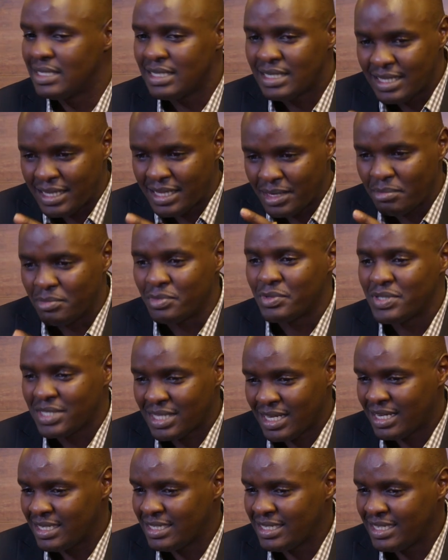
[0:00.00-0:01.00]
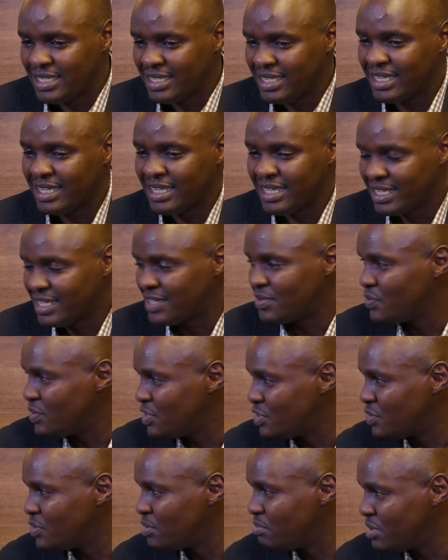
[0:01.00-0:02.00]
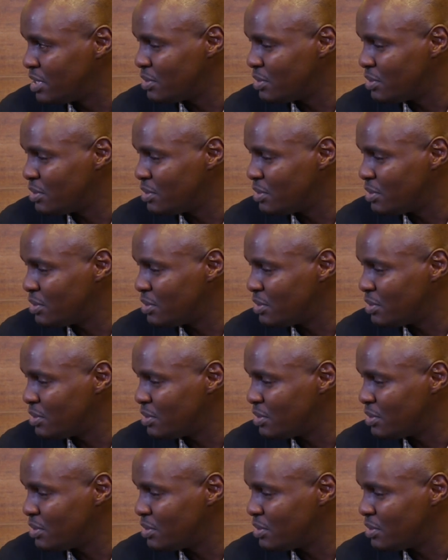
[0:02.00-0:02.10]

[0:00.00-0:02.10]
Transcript: Is it the most urgent thing that we should do?